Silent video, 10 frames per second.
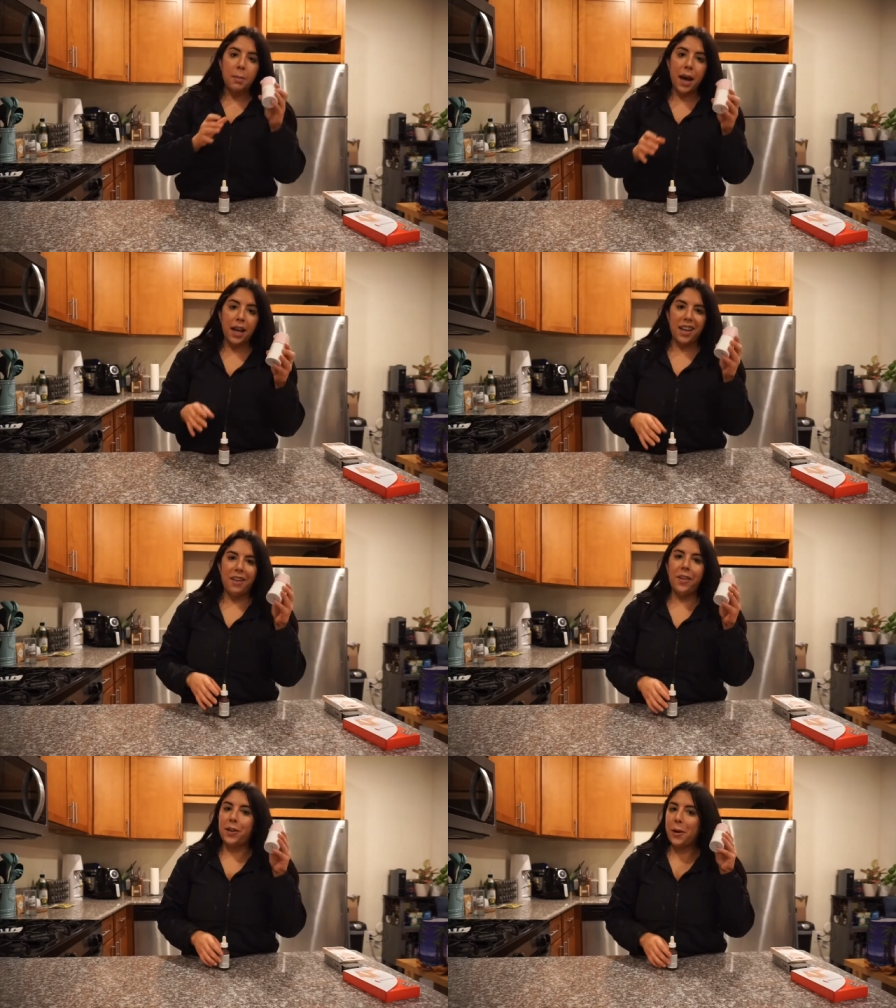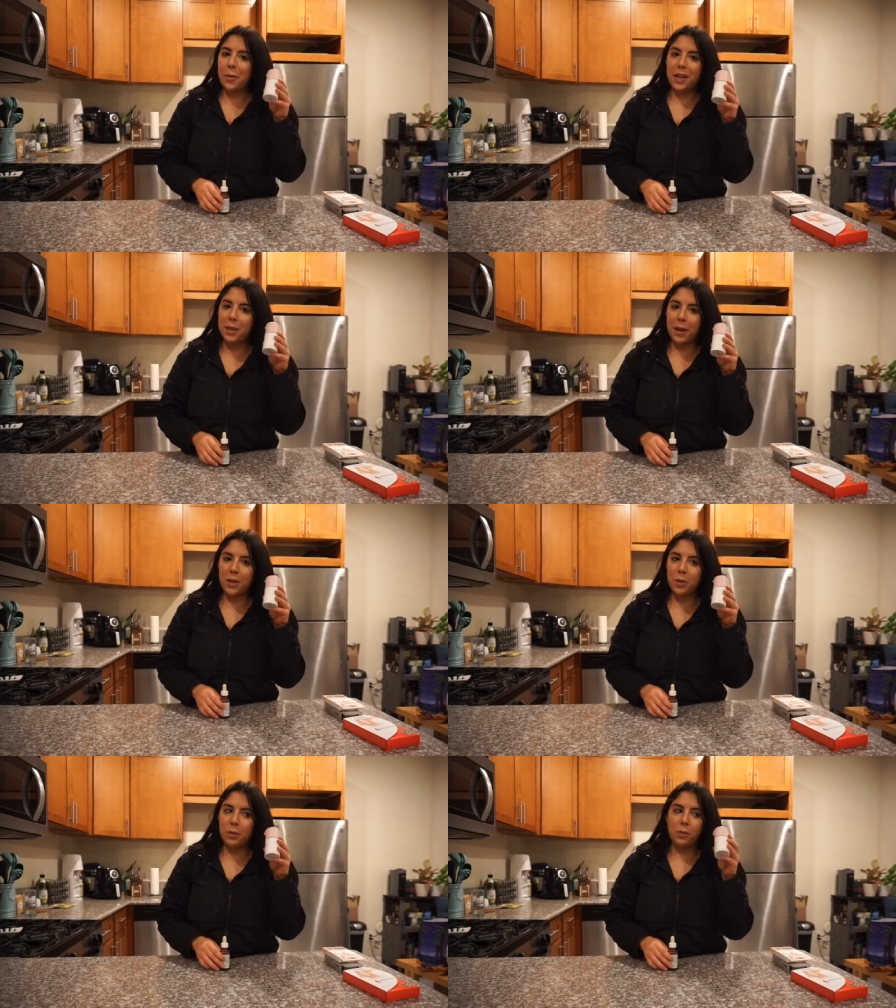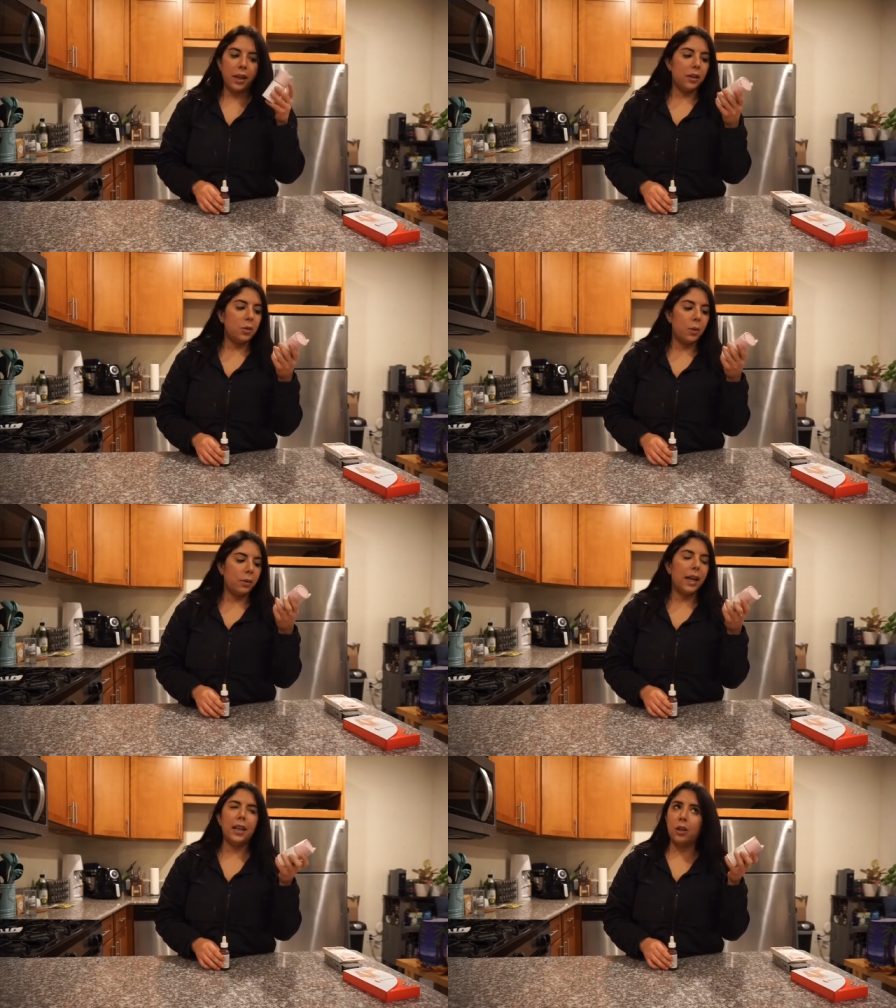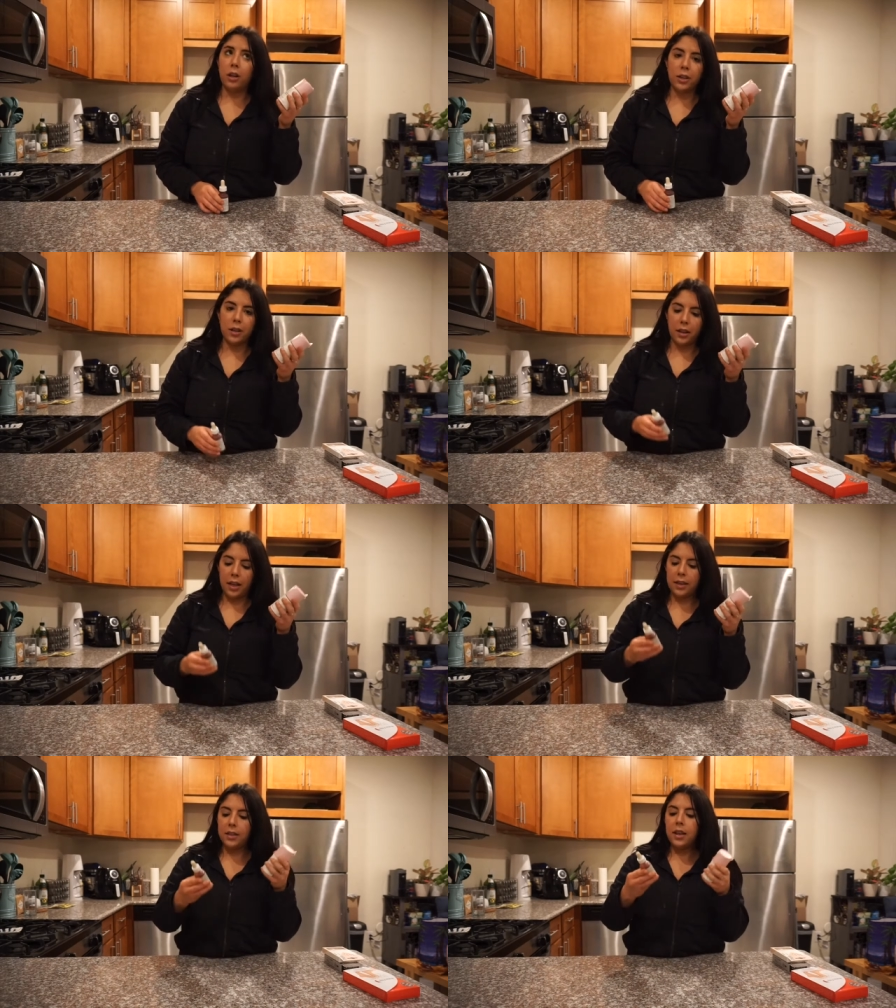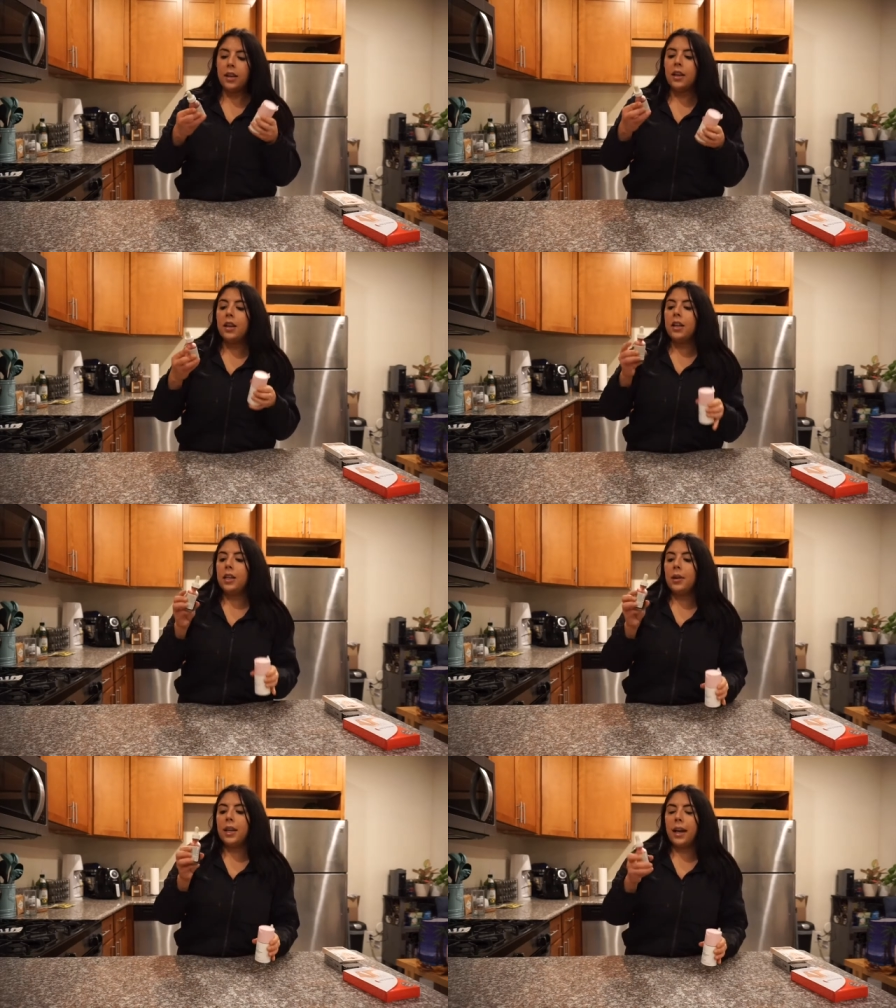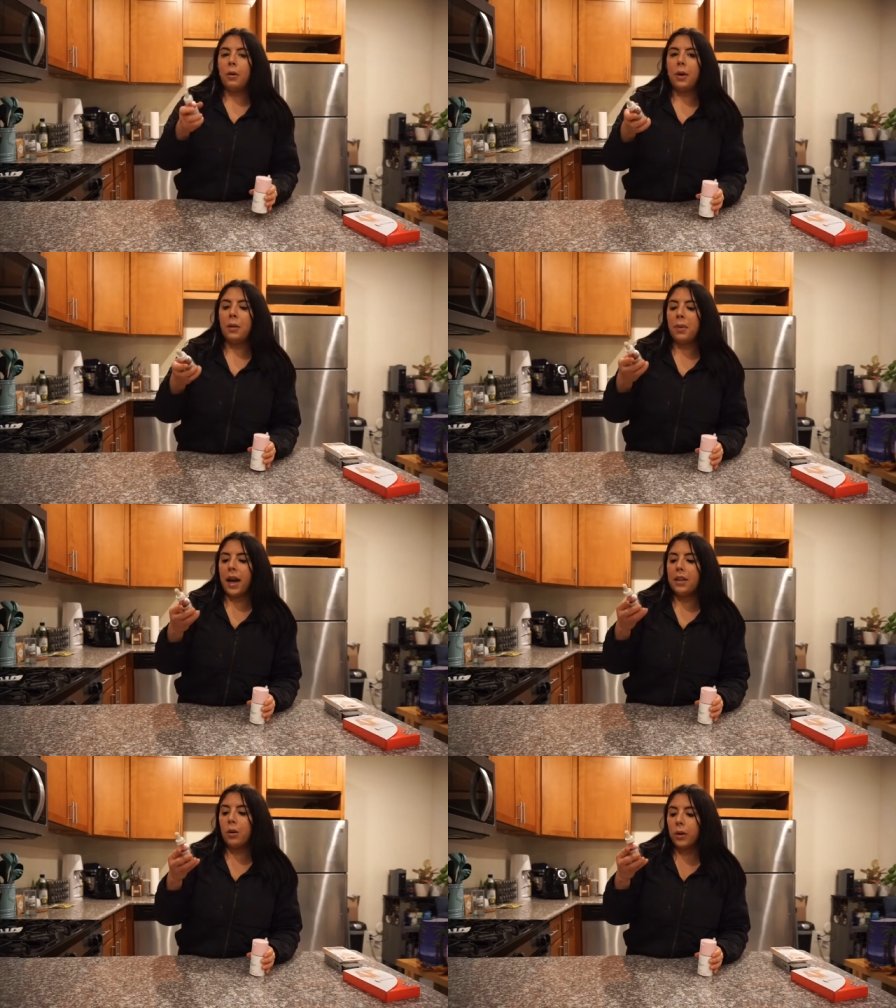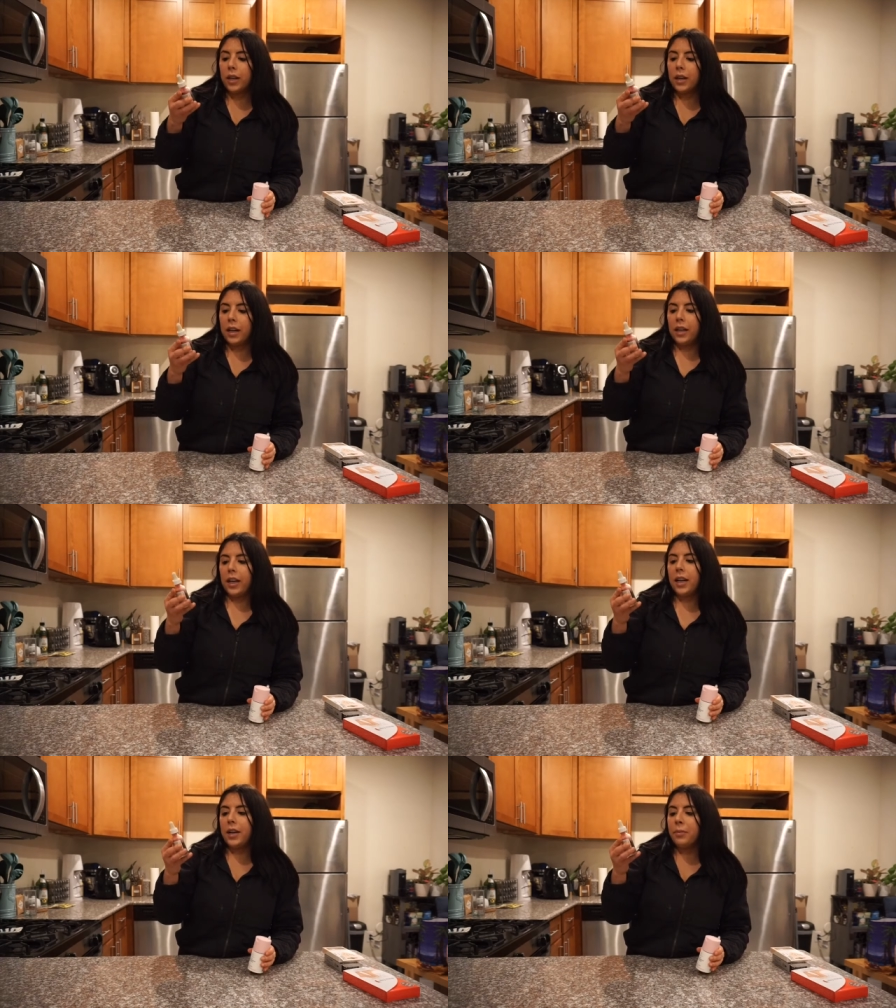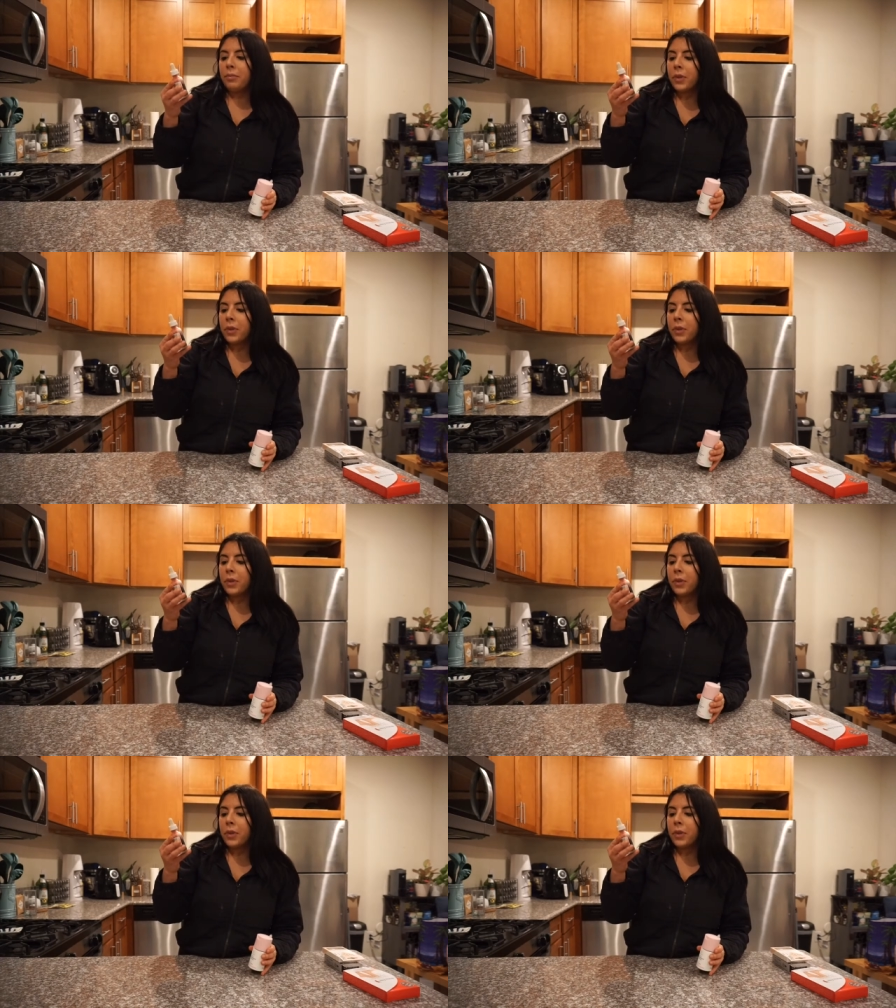But if you don't want to spend like $80 on this, you can get one by The Ordinary.